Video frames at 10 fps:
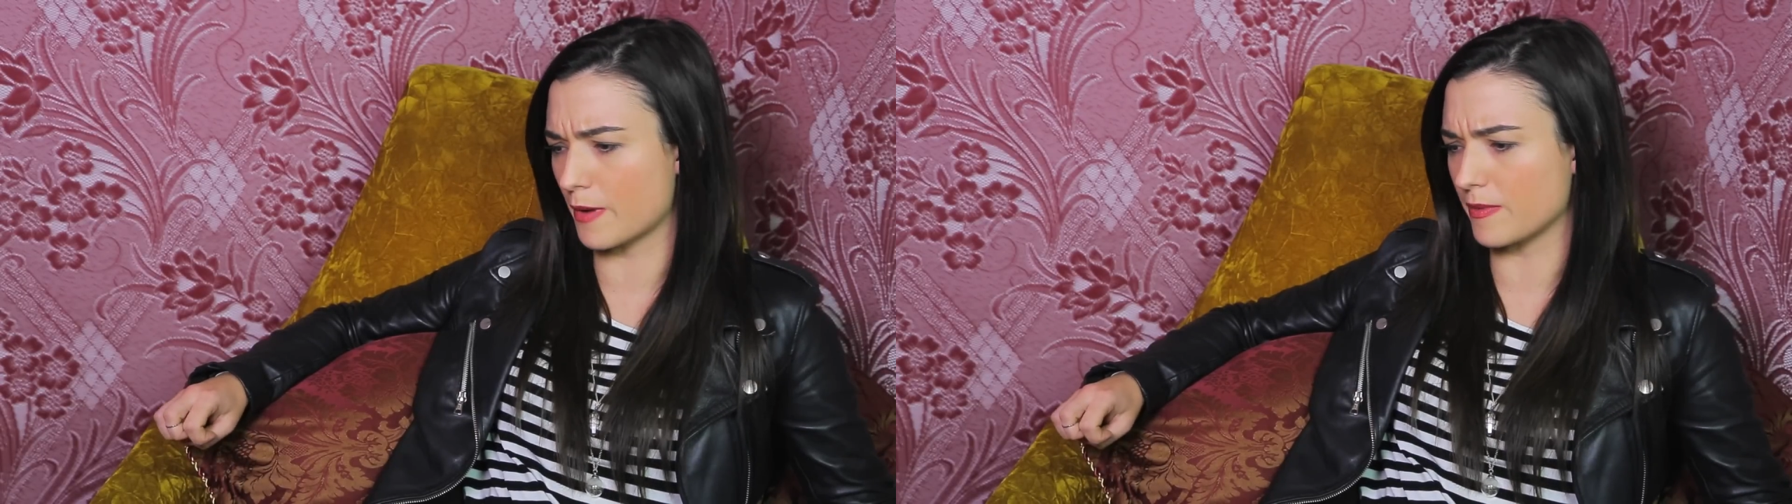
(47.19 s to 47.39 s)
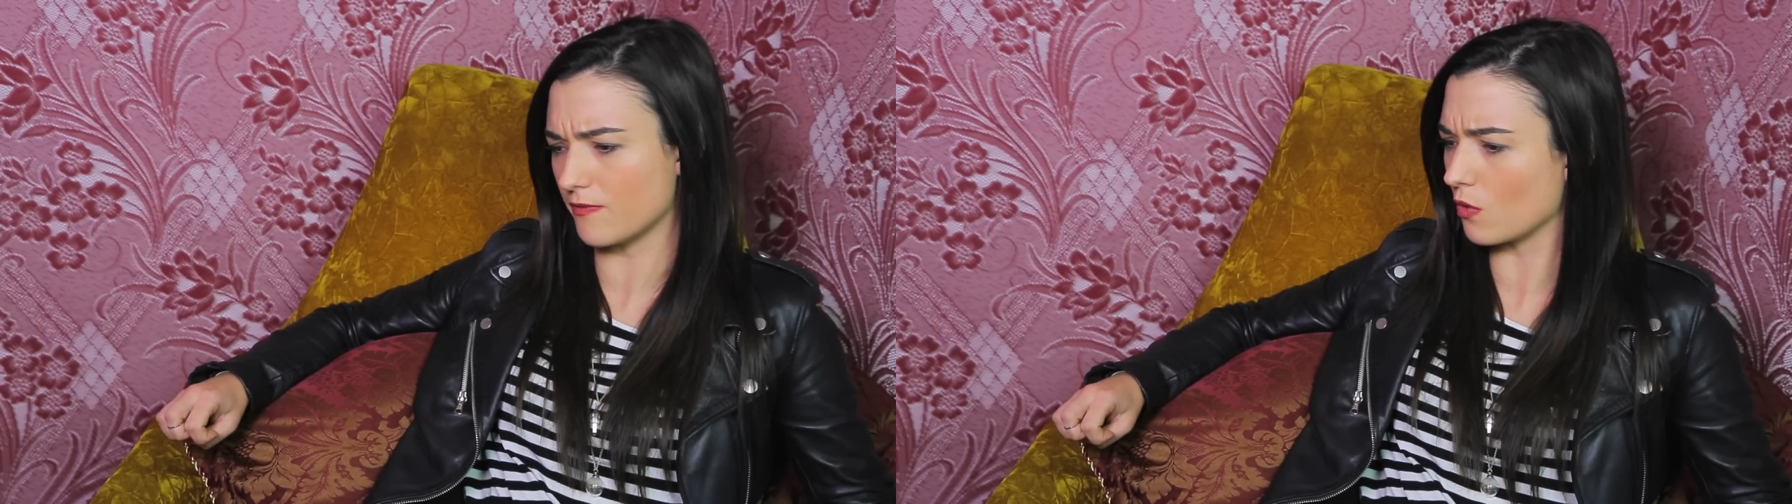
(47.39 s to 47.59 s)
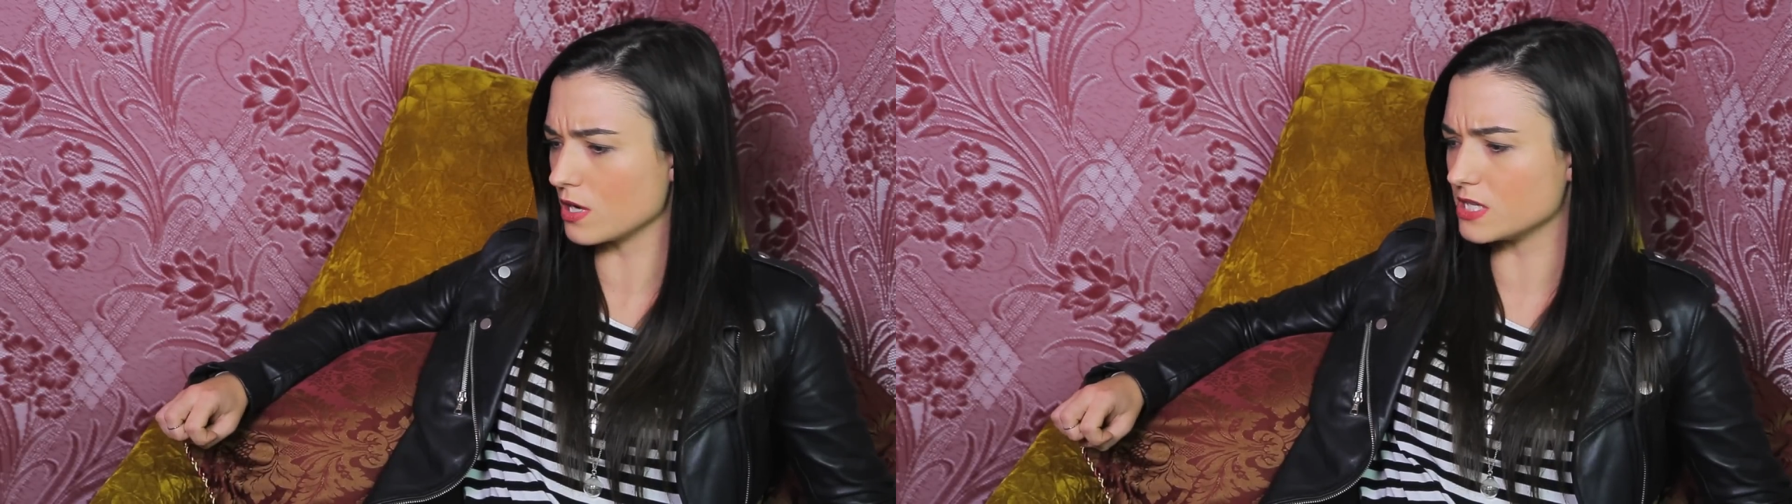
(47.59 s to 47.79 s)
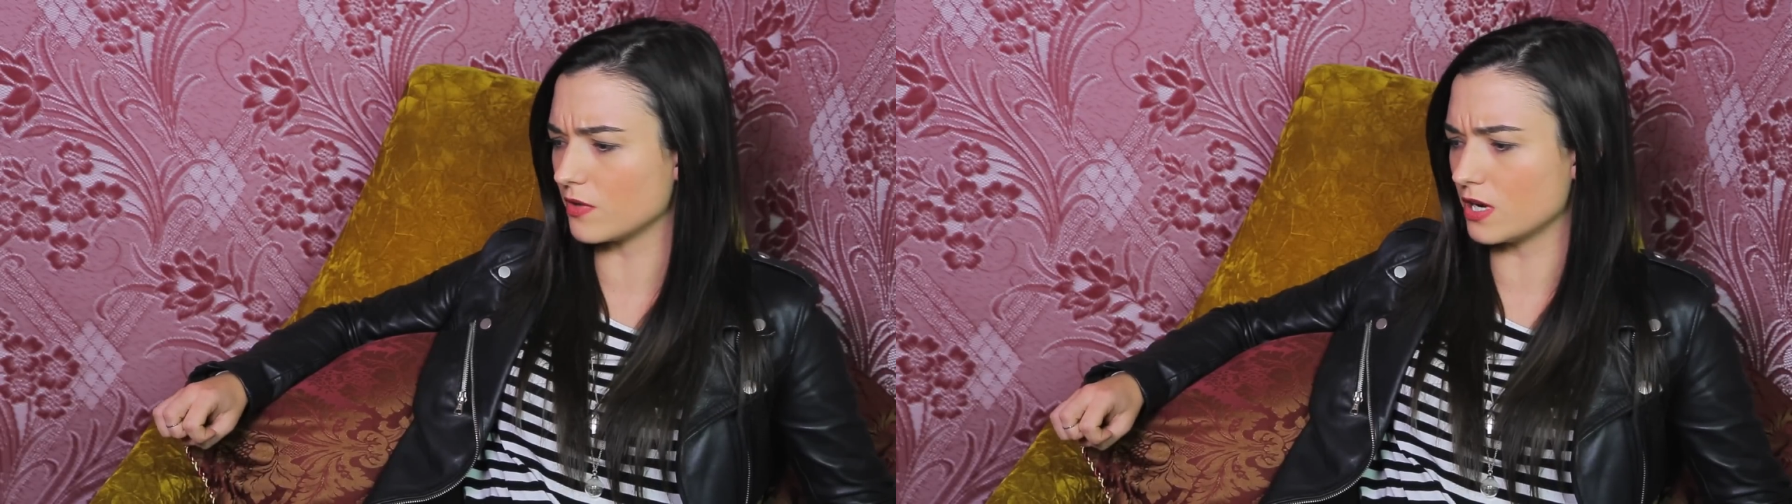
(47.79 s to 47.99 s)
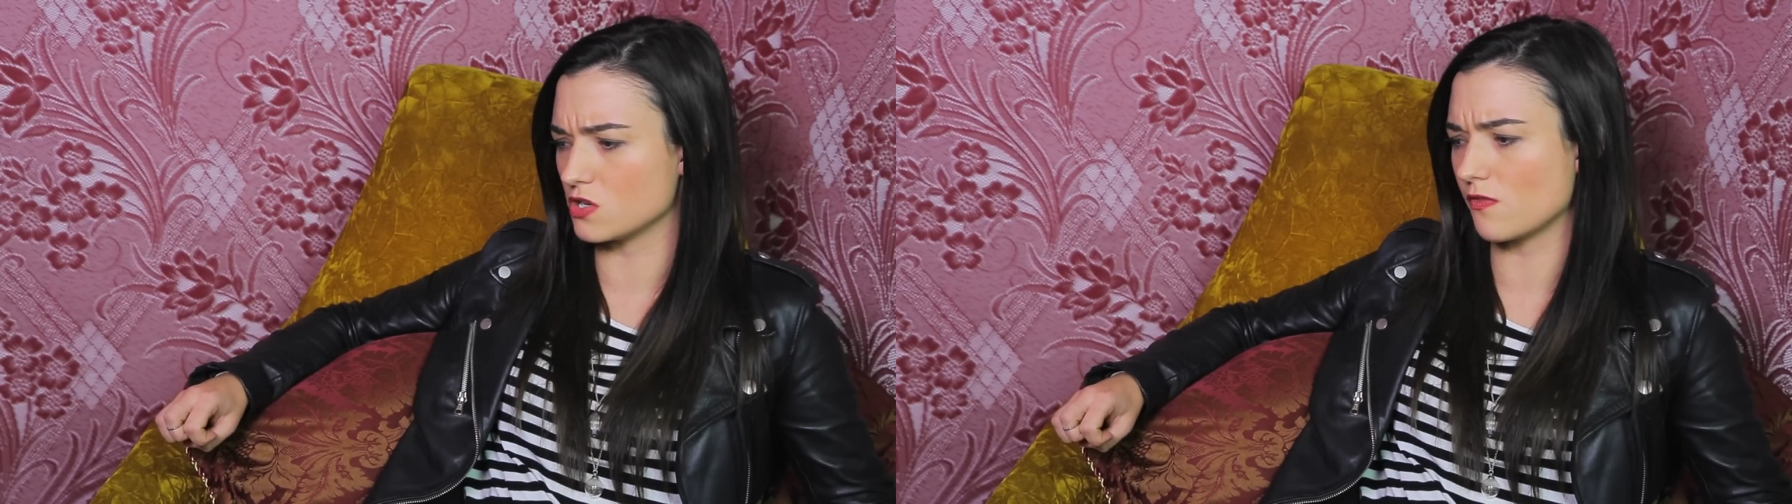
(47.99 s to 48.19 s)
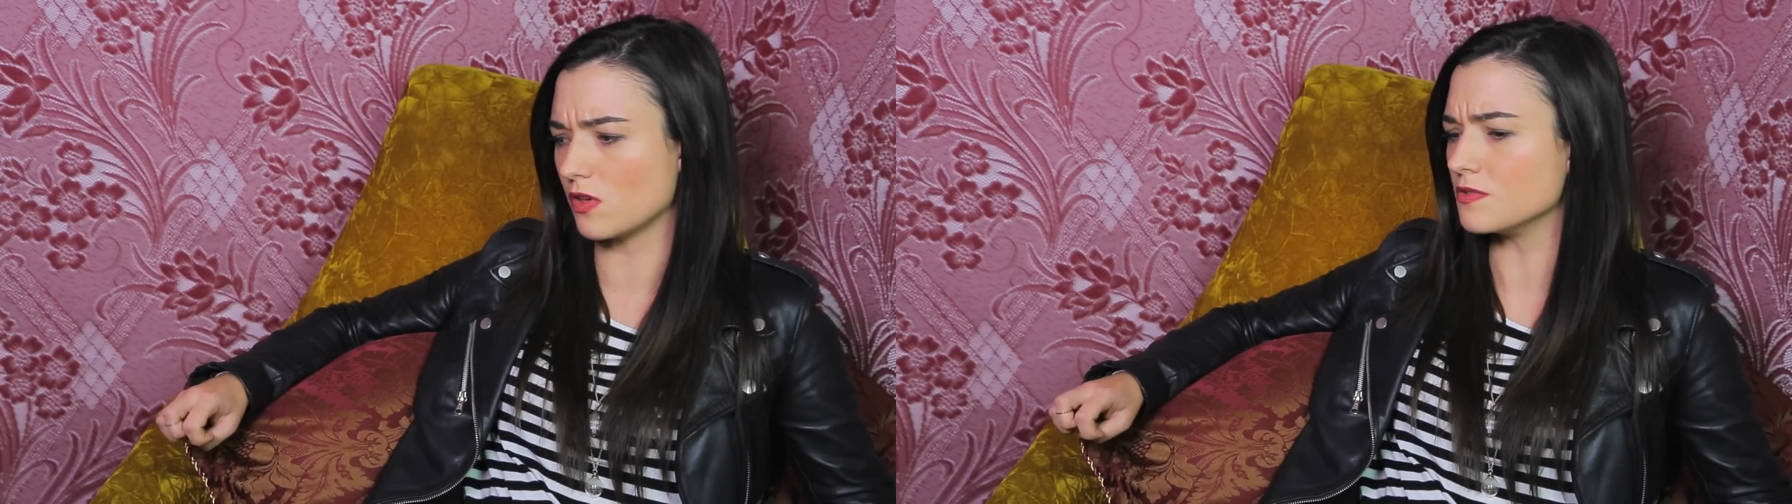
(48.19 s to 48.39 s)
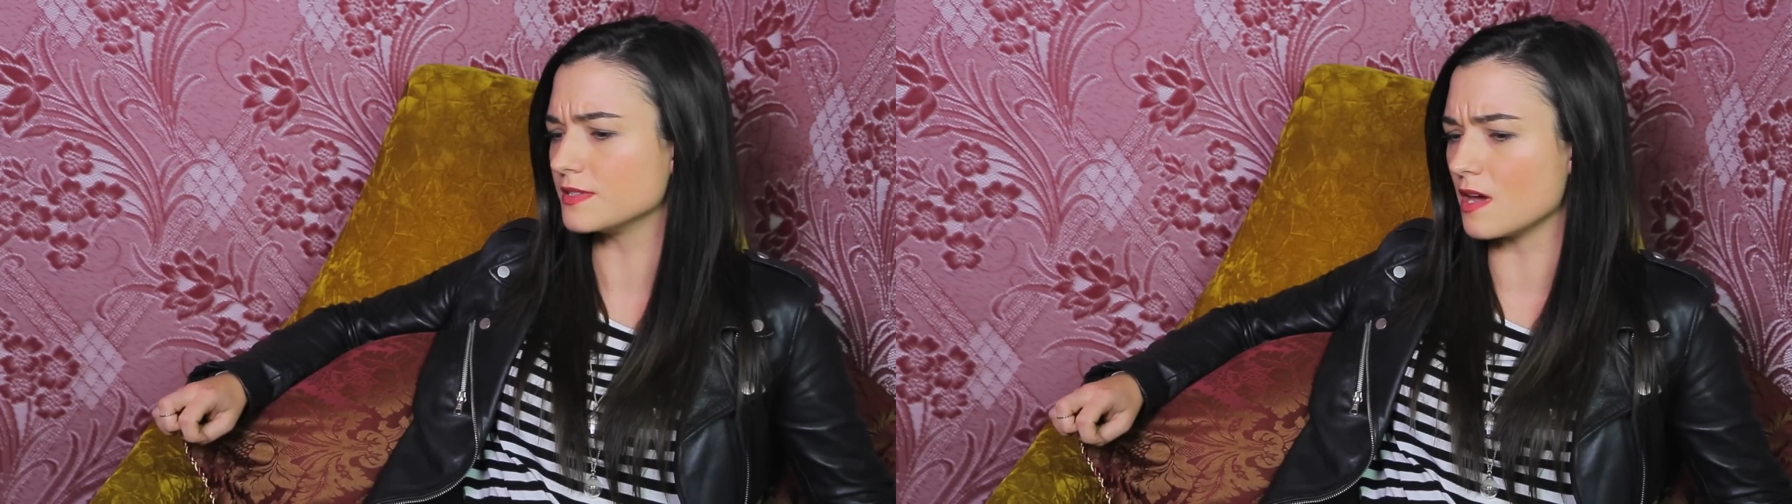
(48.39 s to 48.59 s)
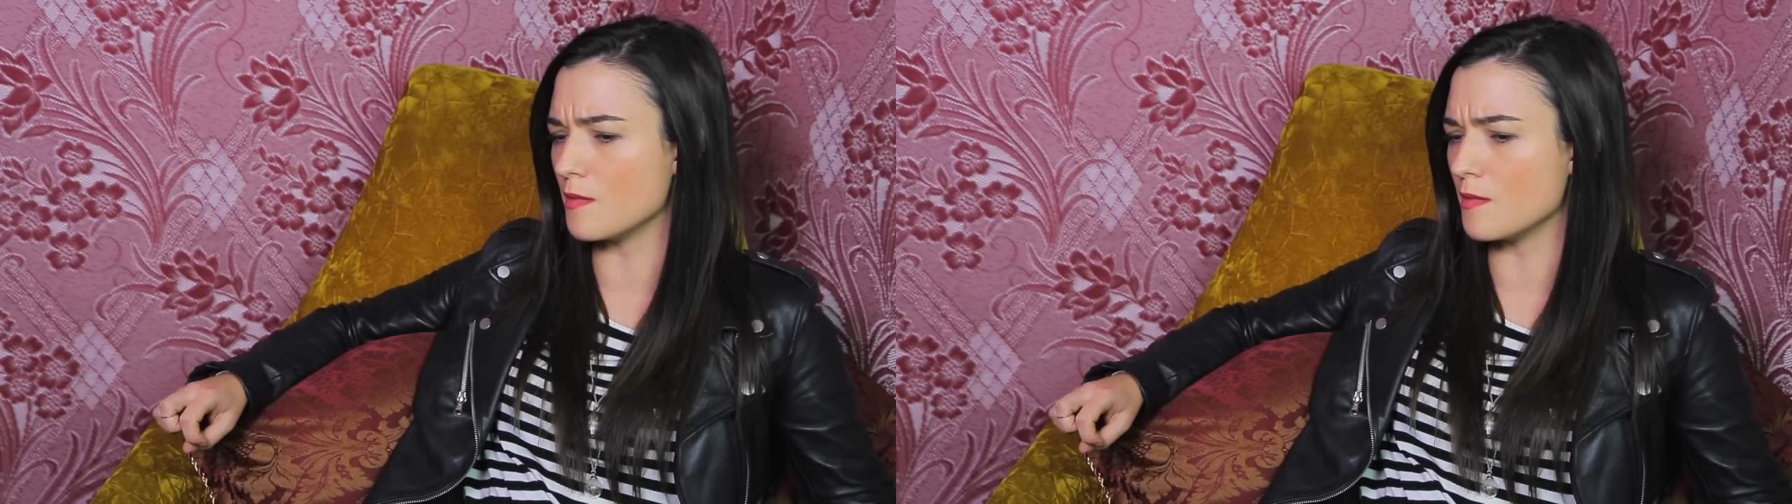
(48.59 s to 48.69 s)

about before in different interviews.